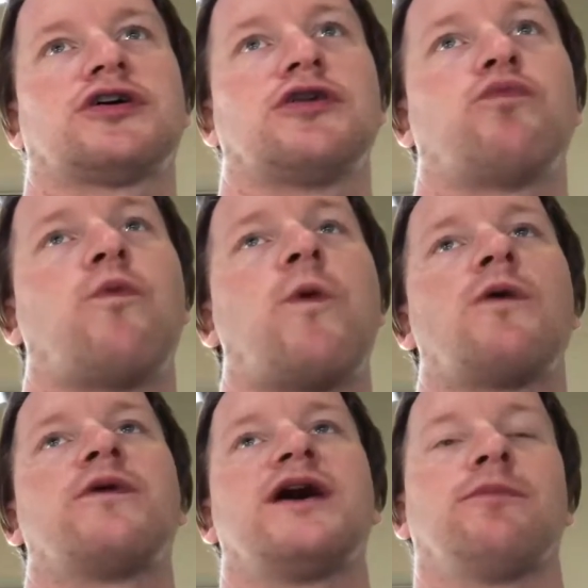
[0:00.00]

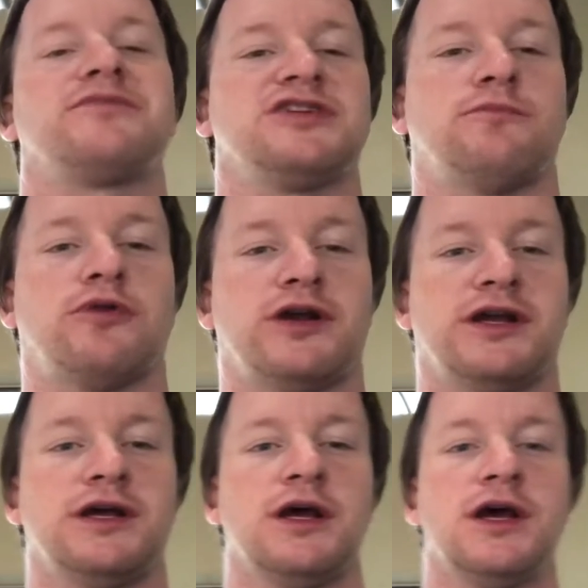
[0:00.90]
what would help somebody